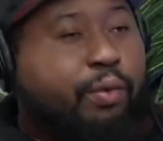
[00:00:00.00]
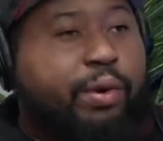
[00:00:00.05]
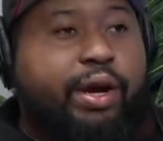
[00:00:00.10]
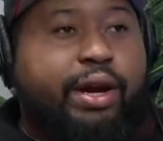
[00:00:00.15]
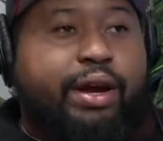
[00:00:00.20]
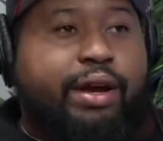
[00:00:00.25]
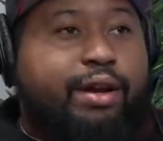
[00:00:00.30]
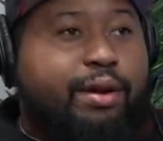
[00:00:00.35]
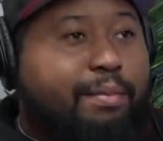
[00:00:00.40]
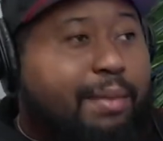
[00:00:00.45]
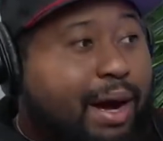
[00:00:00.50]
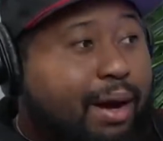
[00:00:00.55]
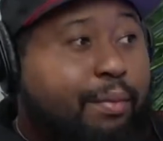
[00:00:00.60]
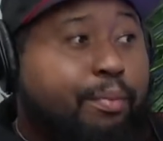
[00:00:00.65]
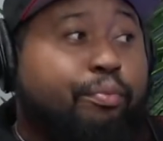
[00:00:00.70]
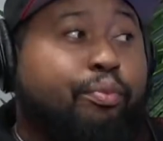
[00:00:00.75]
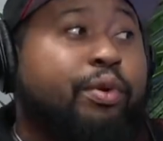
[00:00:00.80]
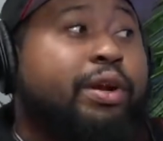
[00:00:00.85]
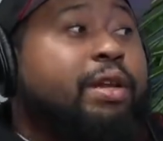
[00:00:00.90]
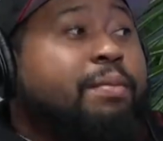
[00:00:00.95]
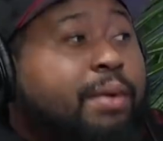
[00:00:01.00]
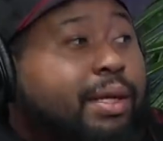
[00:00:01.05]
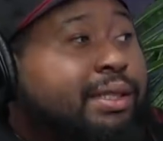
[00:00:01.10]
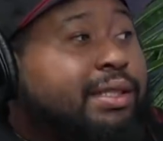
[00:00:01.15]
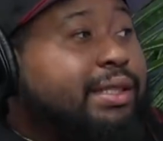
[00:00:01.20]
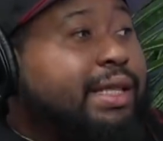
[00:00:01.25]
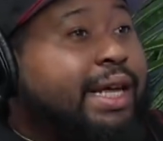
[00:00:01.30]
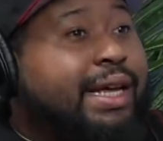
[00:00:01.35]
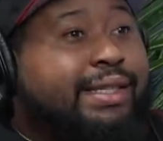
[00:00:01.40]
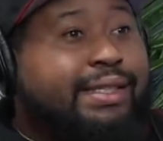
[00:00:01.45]
We're hearing about pretty much
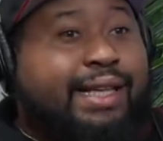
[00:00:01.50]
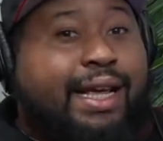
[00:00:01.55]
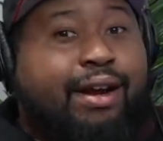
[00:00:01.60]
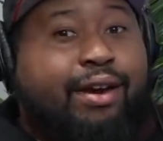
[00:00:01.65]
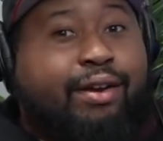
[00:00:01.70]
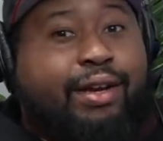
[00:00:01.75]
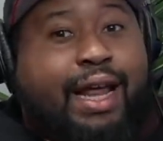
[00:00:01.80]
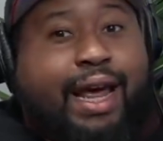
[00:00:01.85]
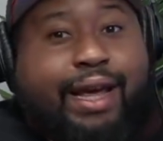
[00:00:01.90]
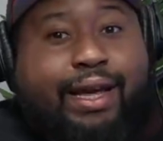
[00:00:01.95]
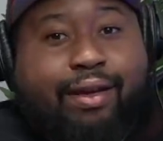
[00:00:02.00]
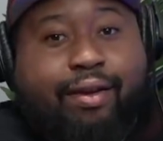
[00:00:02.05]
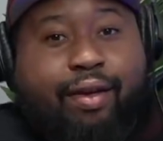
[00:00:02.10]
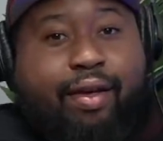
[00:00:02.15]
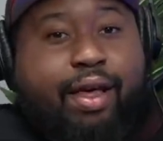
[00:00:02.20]
things that are like,